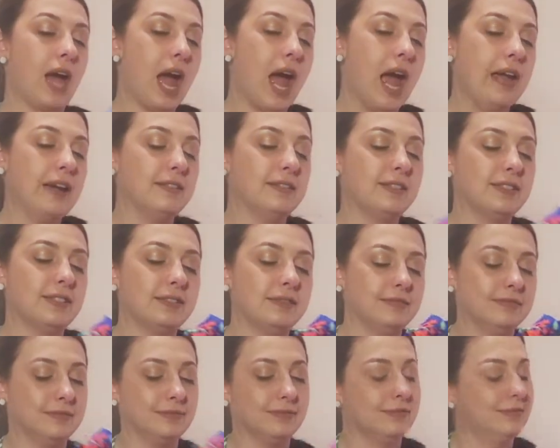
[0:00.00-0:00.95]
I
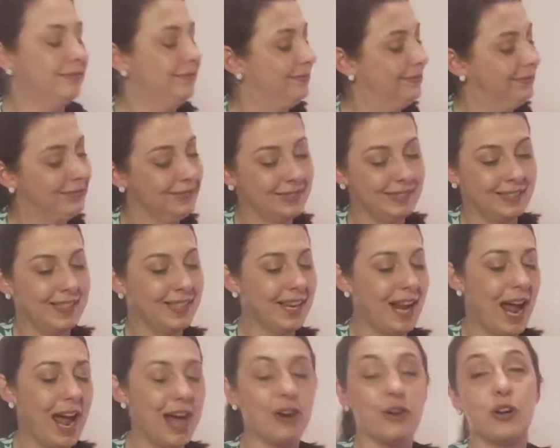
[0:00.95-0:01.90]

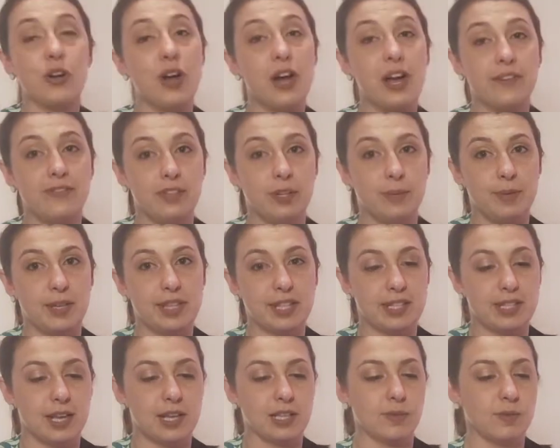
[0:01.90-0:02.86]
I don't know how I feel about
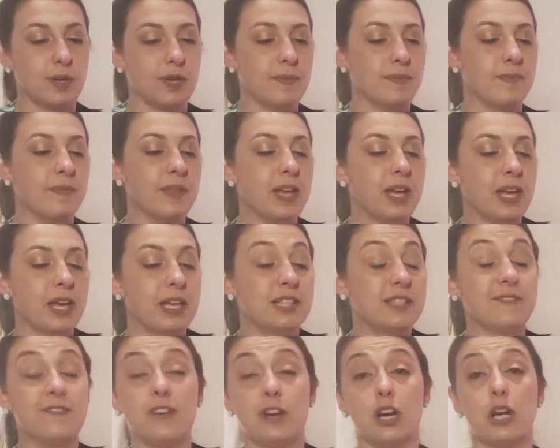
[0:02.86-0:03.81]
this next one.
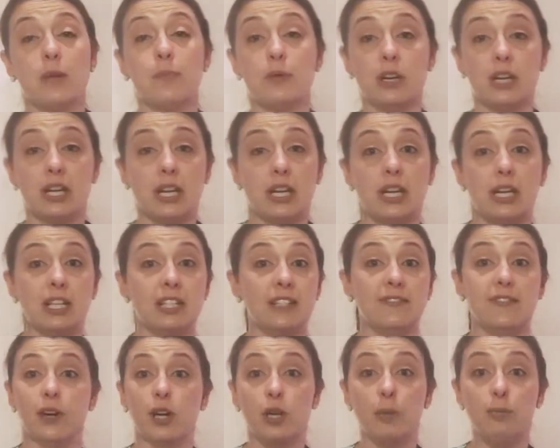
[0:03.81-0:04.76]
It's very pretty.
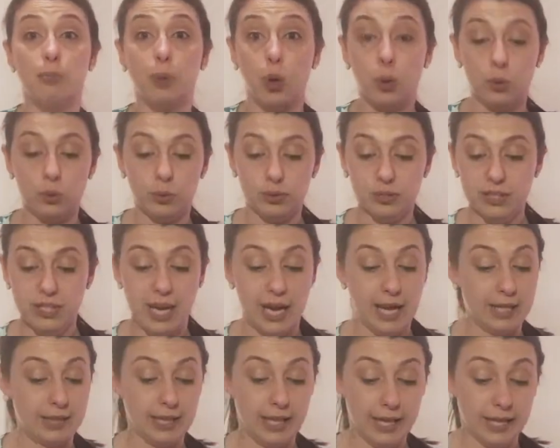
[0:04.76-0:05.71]
It's very bold.
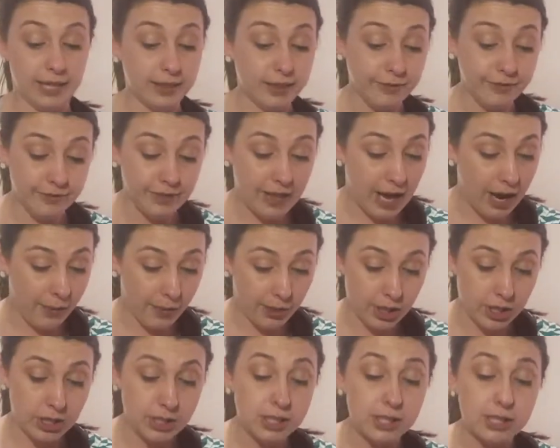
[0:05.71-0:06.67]
I like the
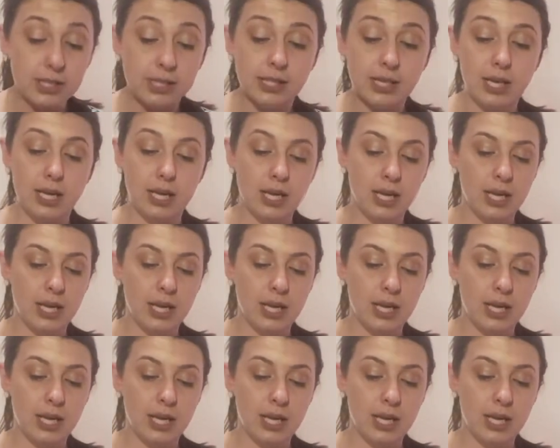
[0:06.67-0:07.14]
flowers.